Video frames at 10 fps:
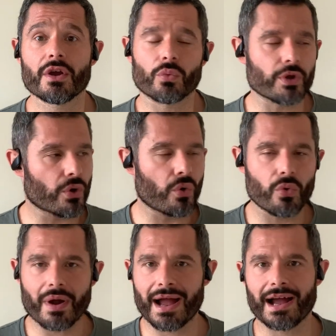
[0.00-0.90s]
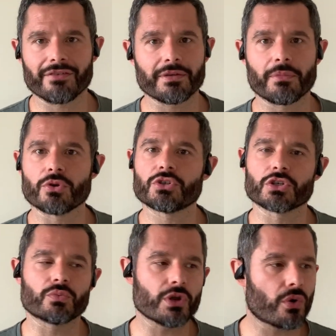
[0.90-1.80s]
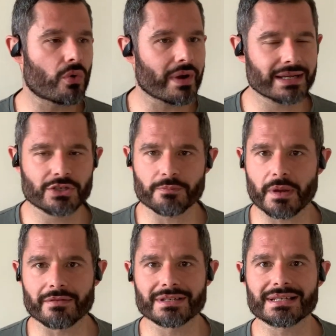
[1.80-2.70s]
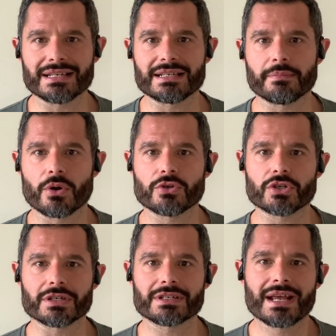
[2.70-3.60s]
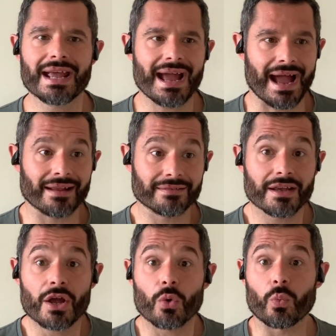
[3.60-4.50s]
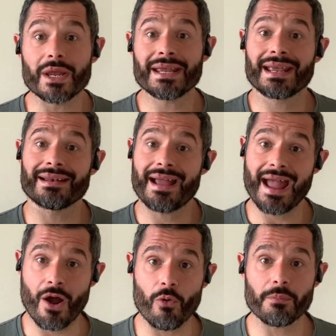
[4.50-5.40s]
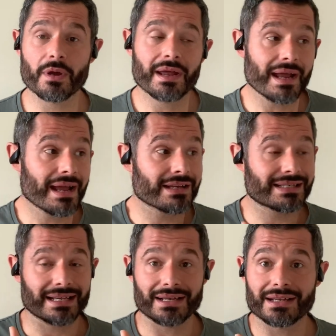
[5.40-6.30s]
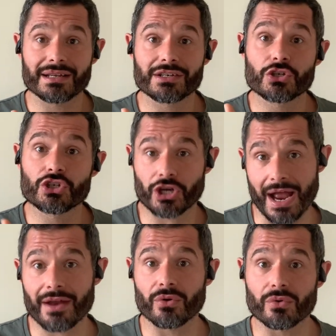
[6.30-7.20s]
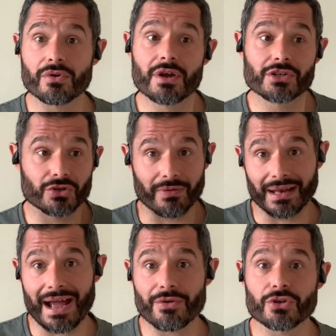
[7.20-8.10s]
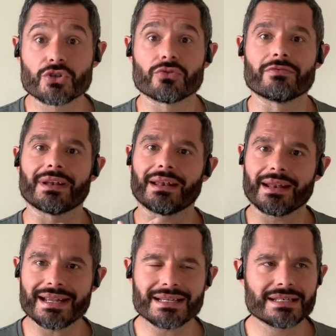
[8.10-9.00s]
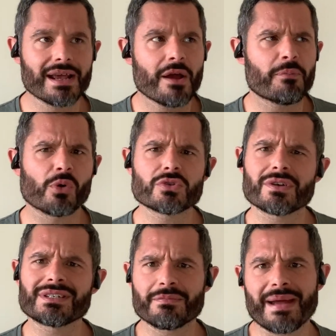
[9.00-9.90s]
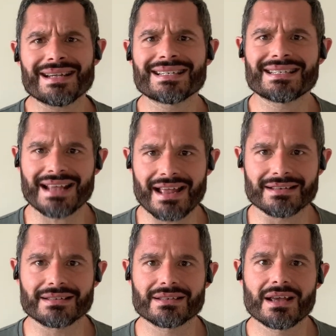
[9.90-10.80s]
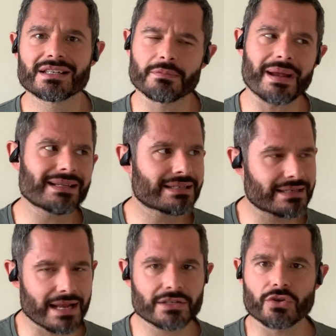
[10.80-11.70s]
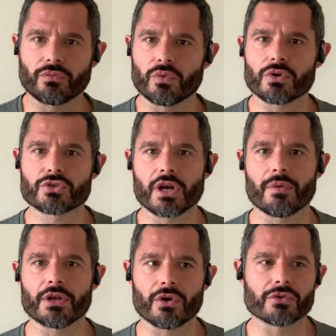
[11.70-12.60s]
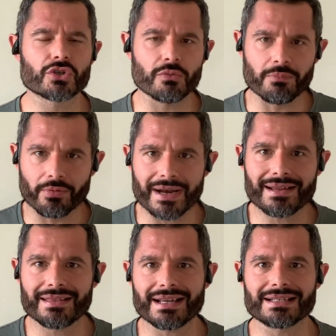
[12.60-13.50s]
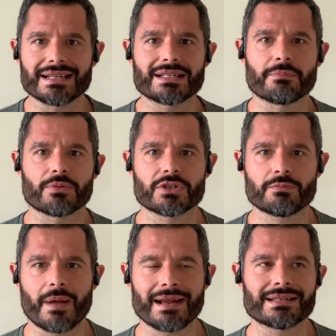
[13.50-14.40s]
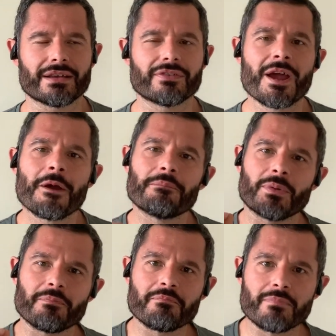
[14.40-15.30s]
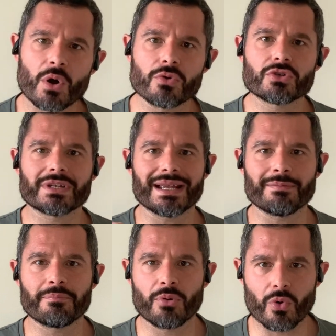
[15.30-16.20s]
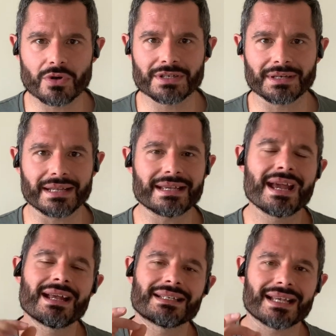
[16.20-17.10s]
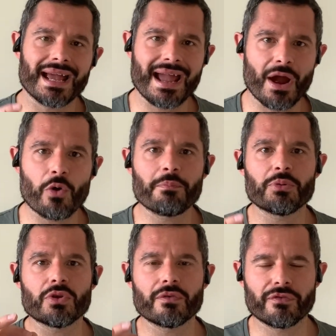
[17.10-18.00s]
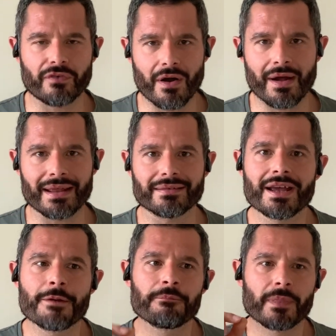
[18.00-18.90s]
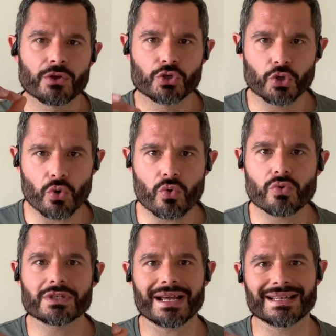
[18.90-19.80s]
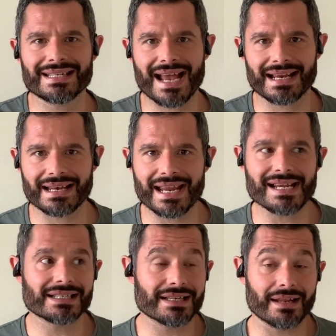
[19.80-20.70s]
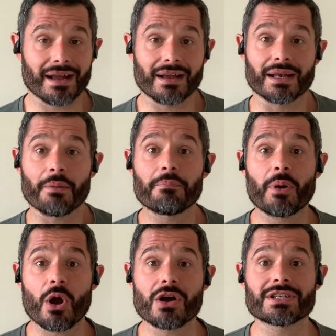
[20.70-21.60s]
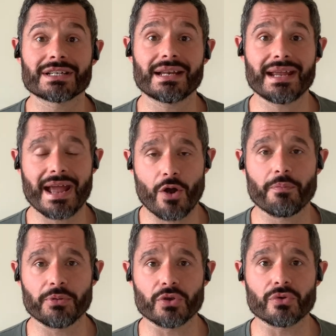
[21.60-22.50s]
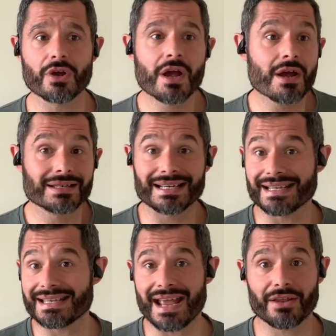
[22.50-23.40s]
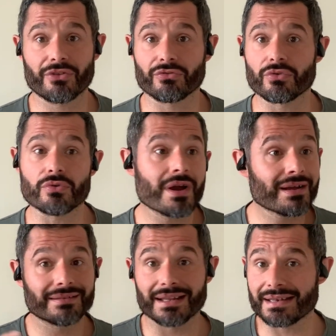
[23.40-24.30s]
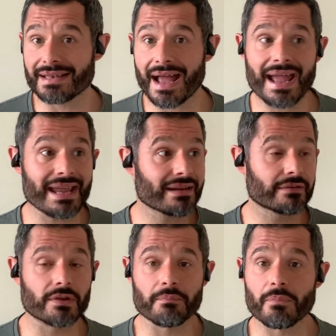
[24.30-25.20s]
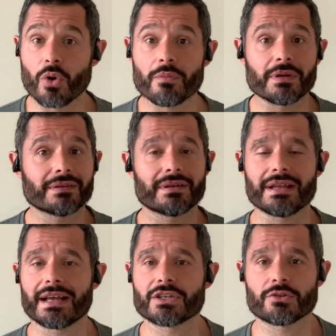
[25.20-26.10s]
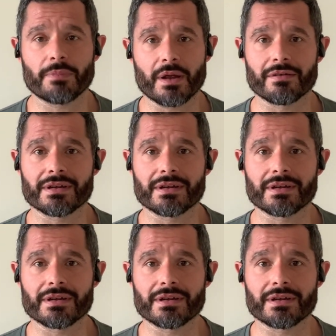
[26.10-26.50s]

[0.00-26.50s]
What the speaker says: We all have emotions, we all experience these emotions, and we can help to channel, to allow you to release, but also to make sense of what's going on, to bring things into perspective, but most importantly, to help you find tools and techniques that are going to personally help you to get through the day, the moment, the experience.